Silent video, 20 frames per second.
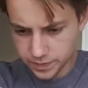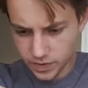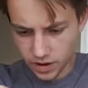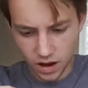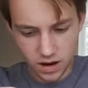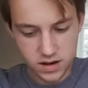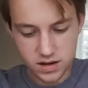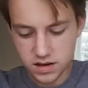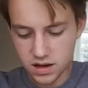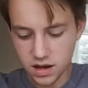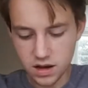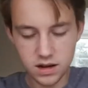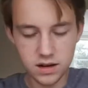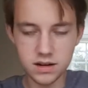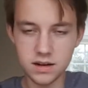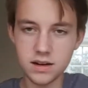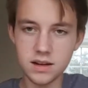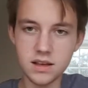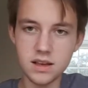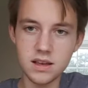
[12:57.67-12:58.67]
I just
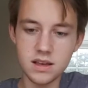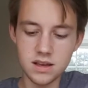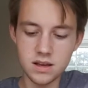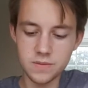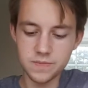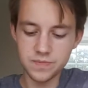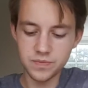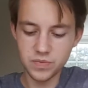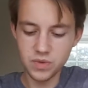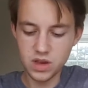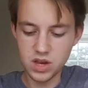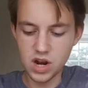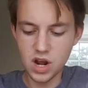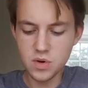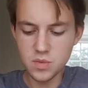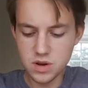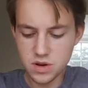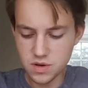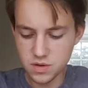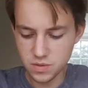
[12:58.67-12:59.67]
can't. You know
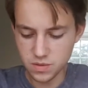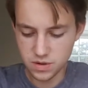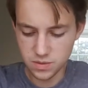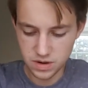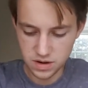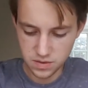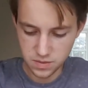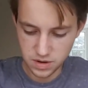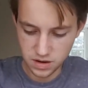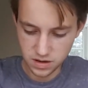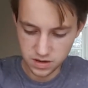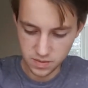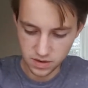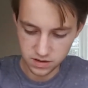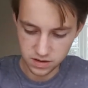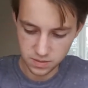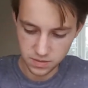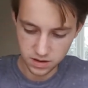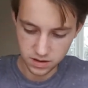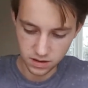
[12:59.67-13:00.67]
when you smell
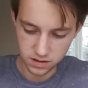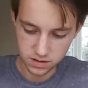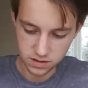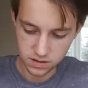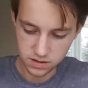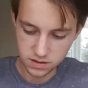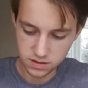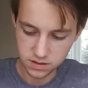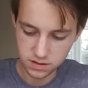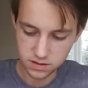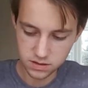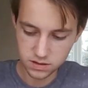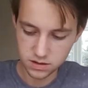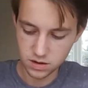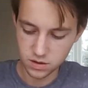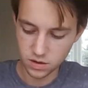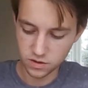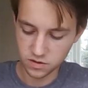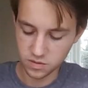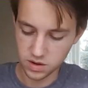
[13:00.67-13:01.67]
something that's
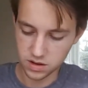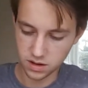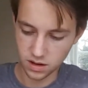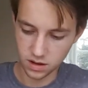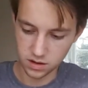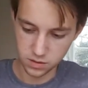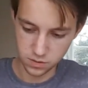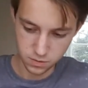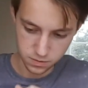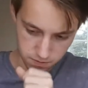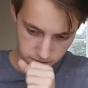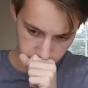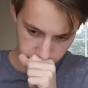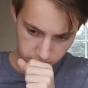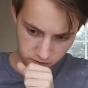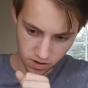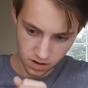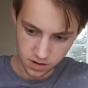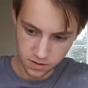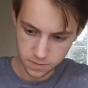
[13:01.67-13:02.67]
too hot for me to handle
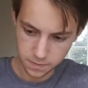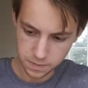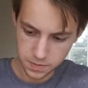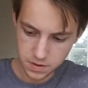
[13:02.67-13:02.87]
right now.